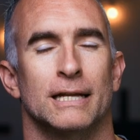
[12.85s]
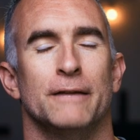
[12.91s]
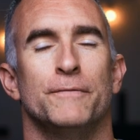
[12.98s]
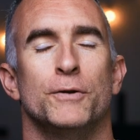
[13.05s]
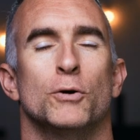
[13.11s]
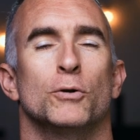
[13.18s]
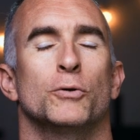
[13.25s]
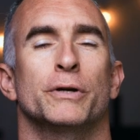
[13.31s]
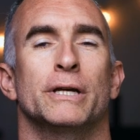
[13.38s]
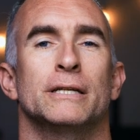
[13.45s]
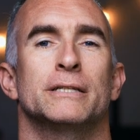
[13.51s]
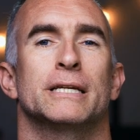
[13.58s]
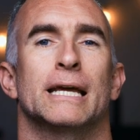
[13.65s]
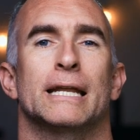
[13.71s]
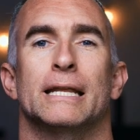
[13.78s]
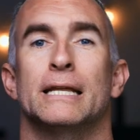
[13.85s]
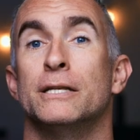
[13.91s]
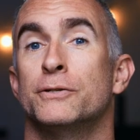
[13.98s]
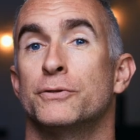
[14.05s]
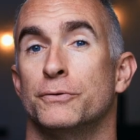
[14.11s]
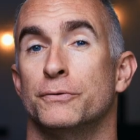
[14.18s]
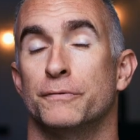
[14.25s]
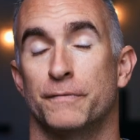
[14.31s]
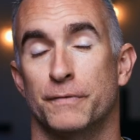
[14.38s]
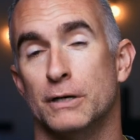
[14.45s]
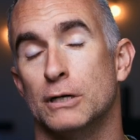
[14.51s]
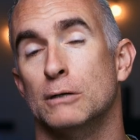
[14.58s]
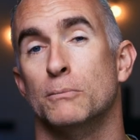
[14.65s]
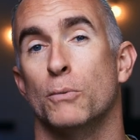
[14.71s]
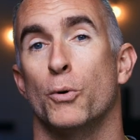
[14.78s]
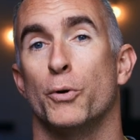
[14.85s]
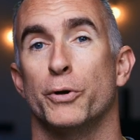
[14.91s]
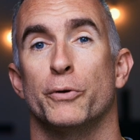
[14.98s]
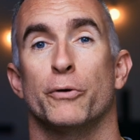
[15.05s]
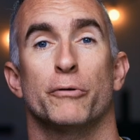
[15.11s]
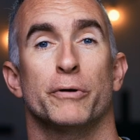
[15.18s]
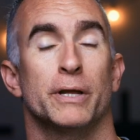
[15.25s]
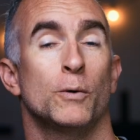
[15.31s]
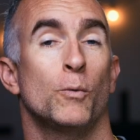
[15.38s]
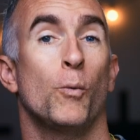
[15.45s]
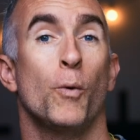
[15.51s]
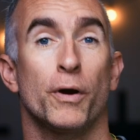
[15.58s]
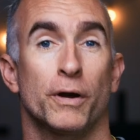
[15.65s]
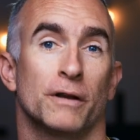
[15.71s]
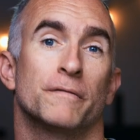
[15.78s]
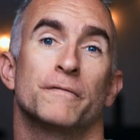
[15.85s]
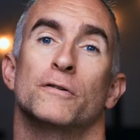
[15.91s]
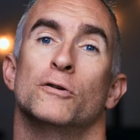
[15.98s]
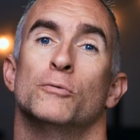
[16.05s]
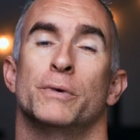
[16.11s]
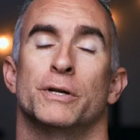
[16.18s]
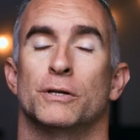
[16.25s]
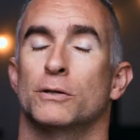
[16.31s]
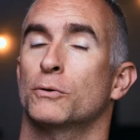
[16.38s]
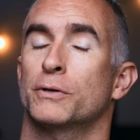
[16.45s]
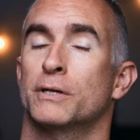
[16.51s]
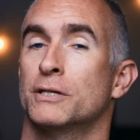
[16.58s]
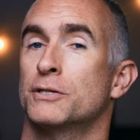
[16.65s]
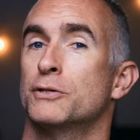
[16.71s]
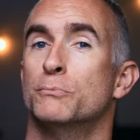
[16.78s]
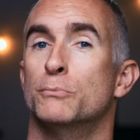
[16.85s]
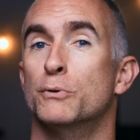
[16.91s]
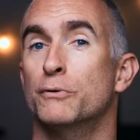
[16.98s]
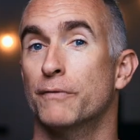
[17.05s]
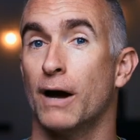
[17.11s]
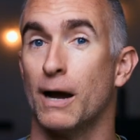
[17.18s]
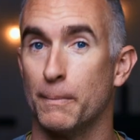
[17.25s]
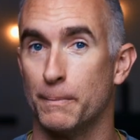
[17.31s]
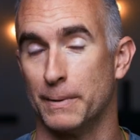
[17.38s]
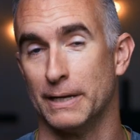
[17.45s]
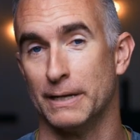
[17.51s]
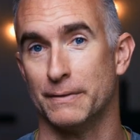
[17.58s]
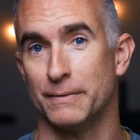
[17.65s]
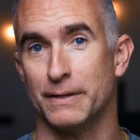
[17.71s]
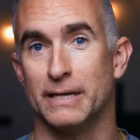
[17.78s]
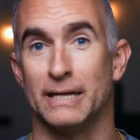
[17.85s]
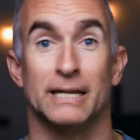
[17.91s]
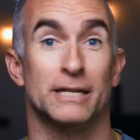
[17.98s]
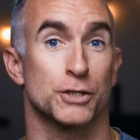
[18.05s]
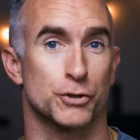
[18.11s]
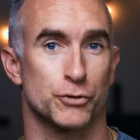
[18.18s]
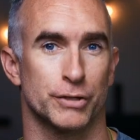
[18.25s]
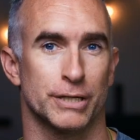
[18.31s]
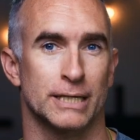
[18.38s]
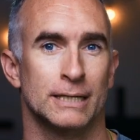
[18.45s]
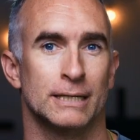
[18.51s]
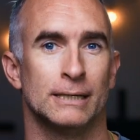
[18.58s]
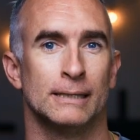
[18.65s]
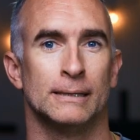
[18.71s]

If you're looking to get into film, or you already work in film and you're looking to move up in the industry,